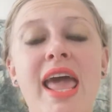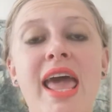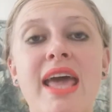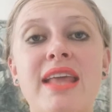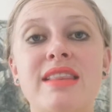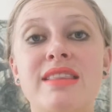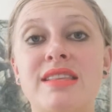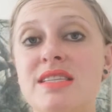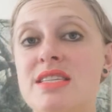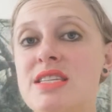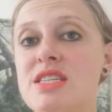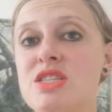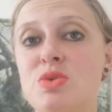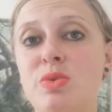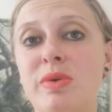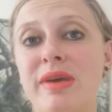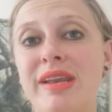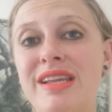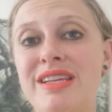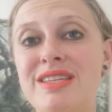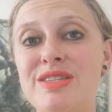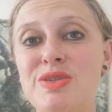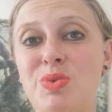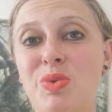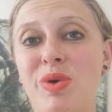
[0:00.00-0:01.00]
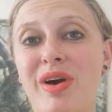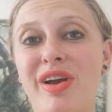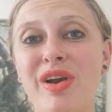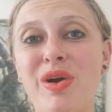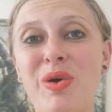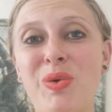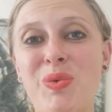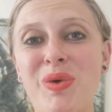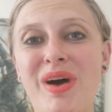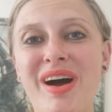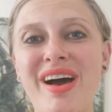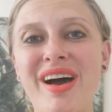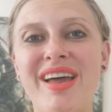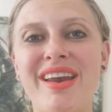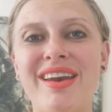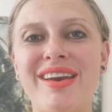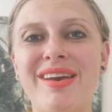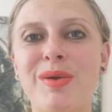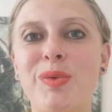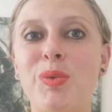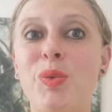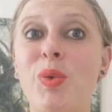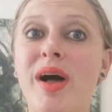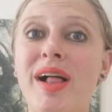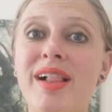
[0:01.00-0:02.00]
and this is Weddings
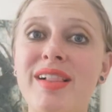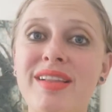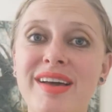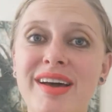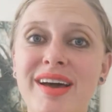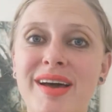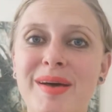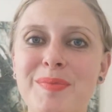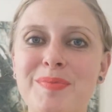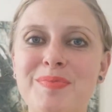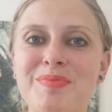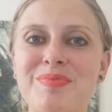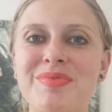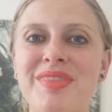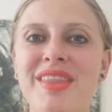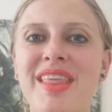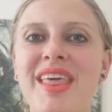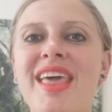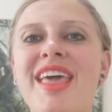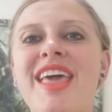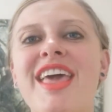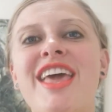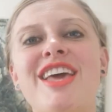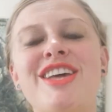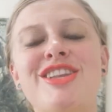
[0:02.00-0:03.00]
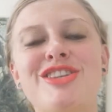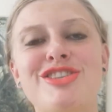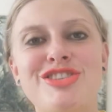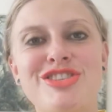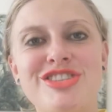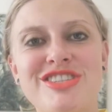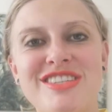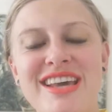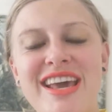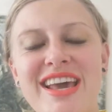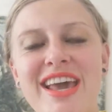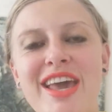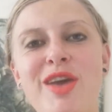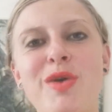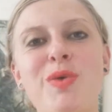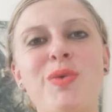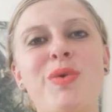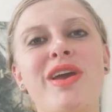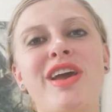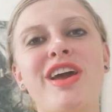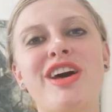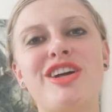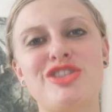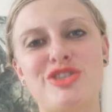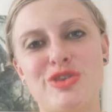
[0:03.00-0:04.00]
101. Welcome. Today
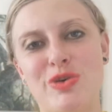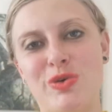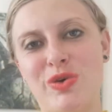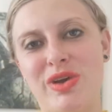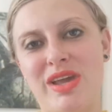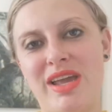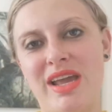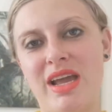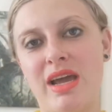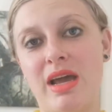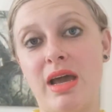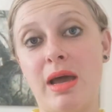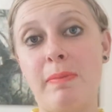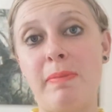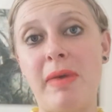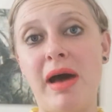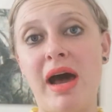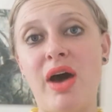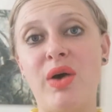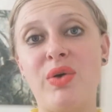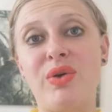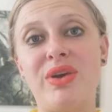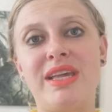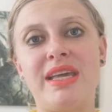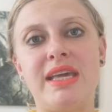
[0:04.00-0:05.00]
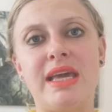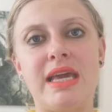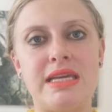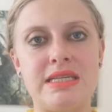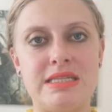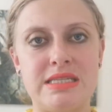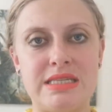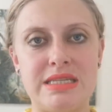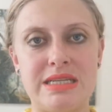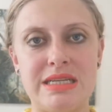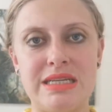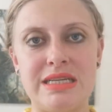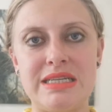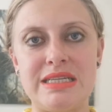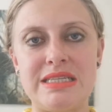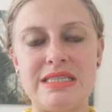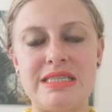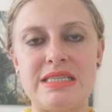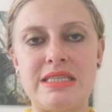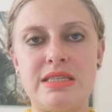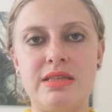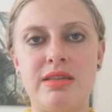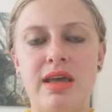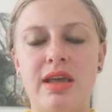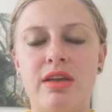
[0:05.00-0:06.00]
we are talking about guest
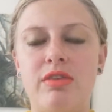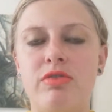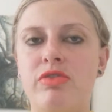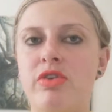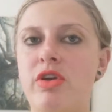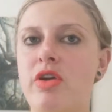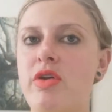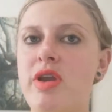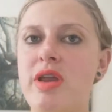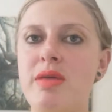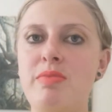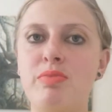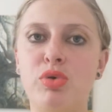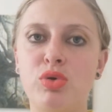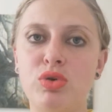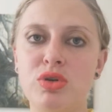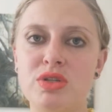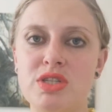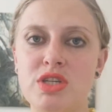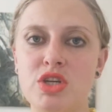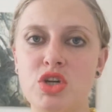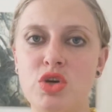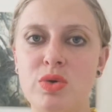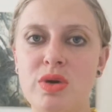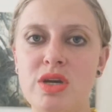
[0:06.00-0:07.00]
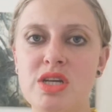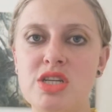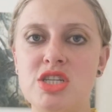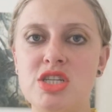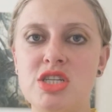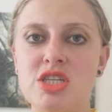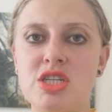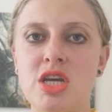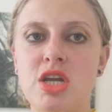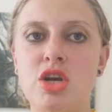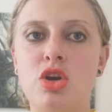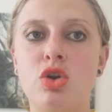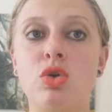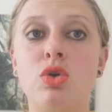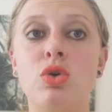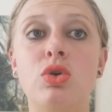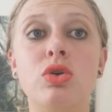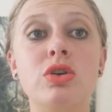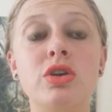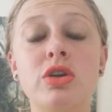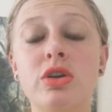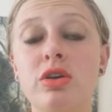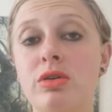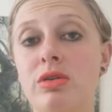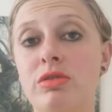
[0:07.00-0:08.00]
lists. That very important question, who
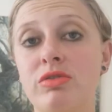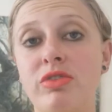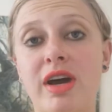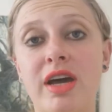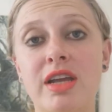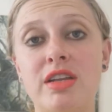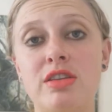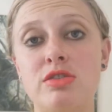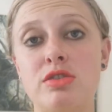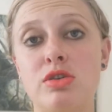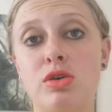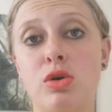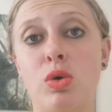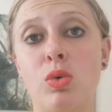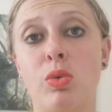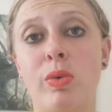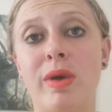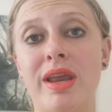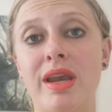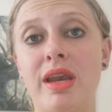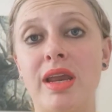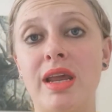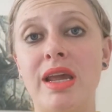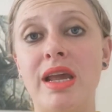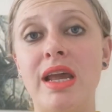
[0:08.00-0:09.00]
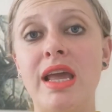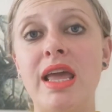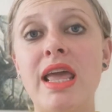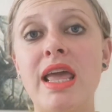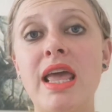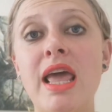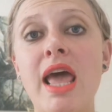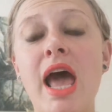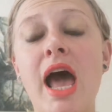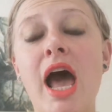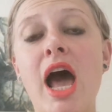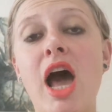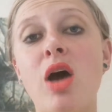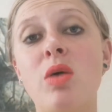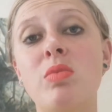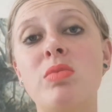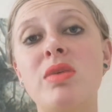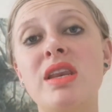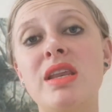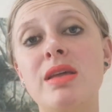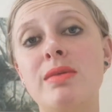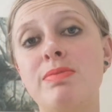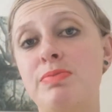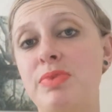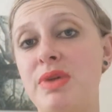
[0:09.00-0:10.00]
do you invite to your wedding, how
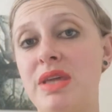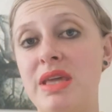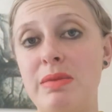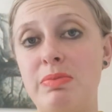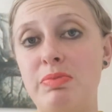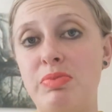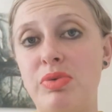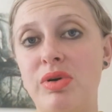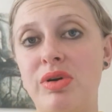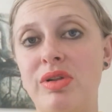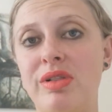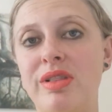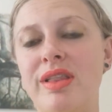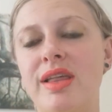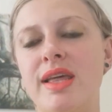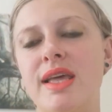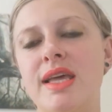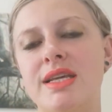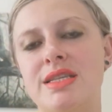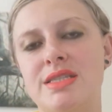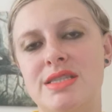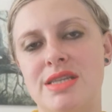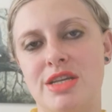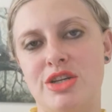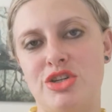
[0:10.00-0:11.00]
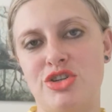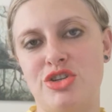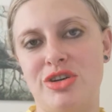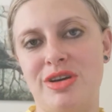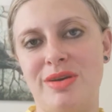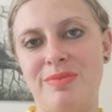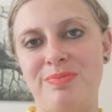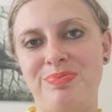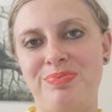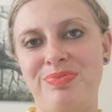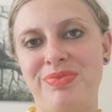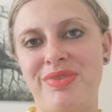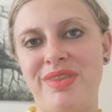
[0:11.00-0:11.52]
many people, etc.